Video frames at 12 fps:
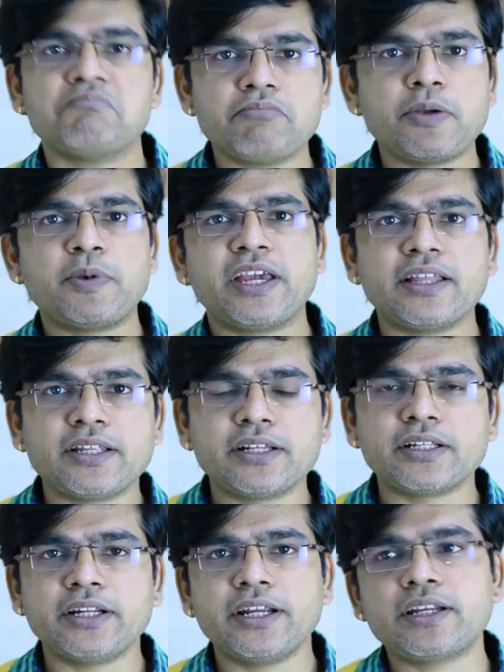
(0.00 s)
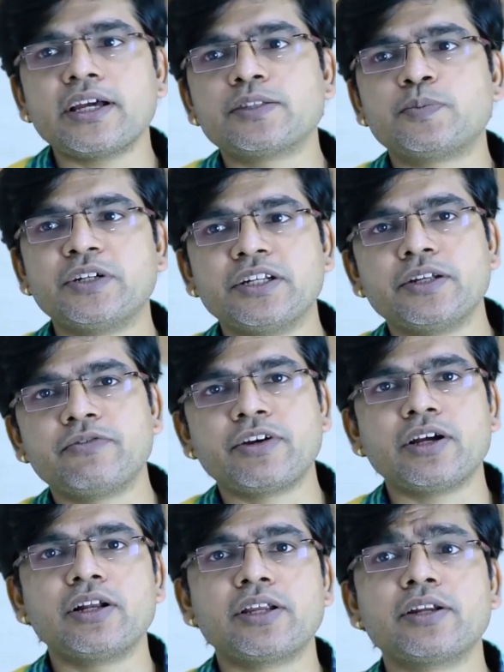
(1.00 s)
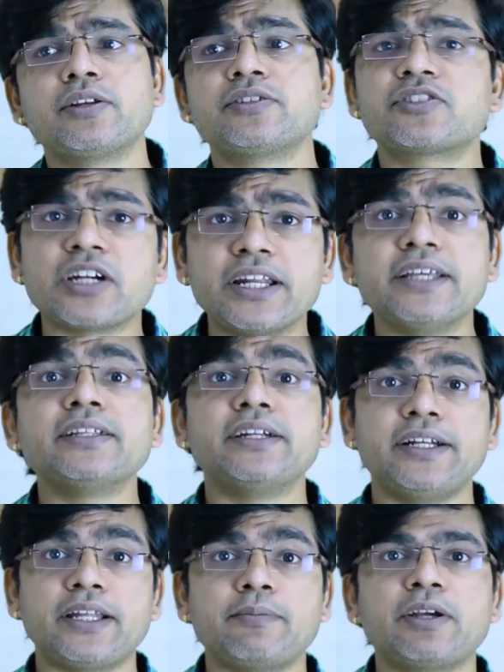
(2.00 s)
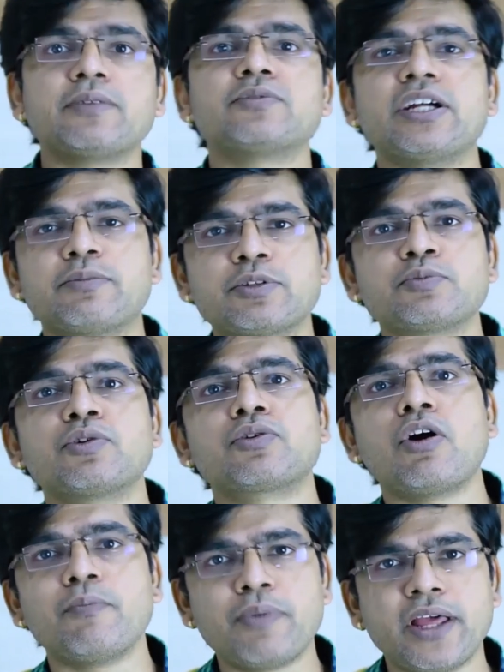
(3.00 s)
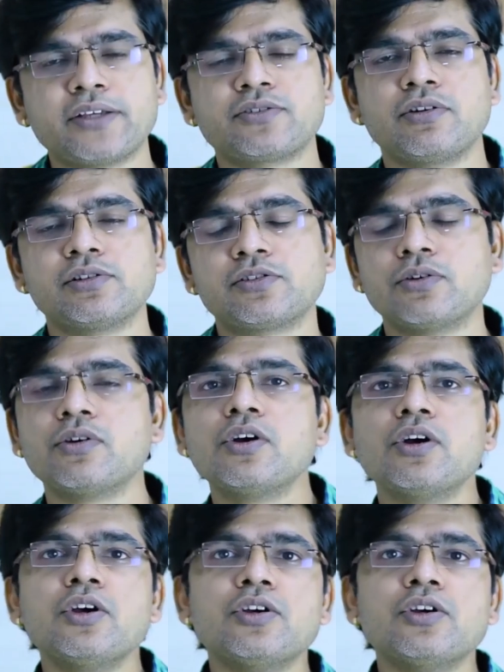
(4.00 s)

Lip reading: Maybe gathering the data is pretty difficult and studying the data becomes that much more complex also.